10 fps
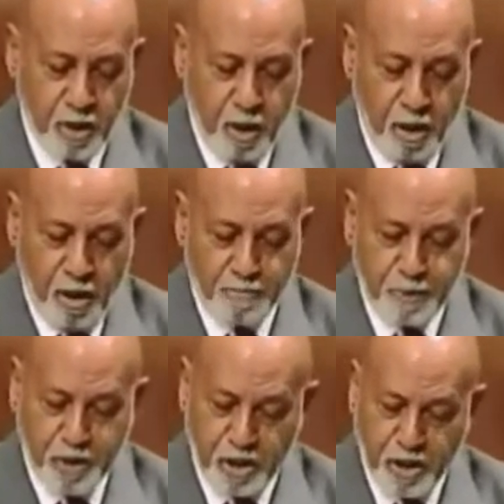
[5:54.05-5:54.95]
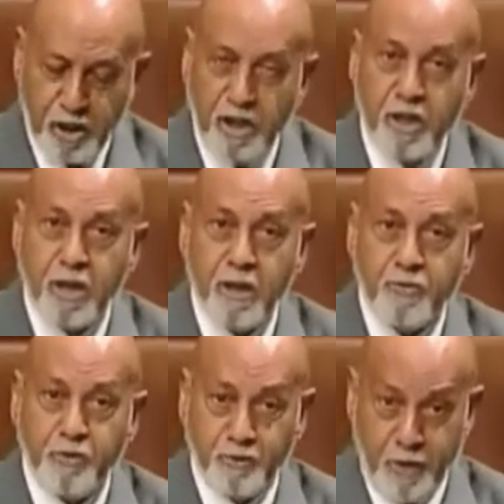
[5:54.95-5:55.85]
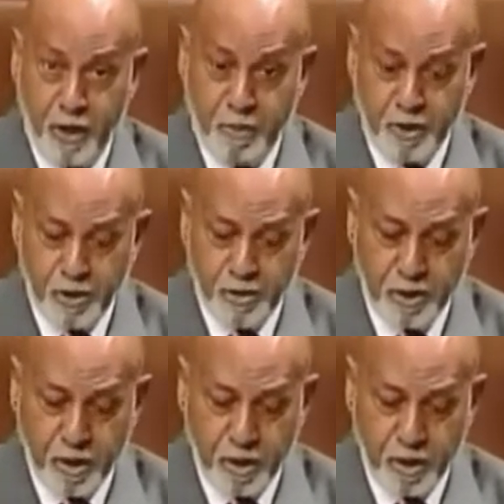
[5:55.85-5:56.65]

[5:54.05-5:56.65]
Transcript: particularly for farmers,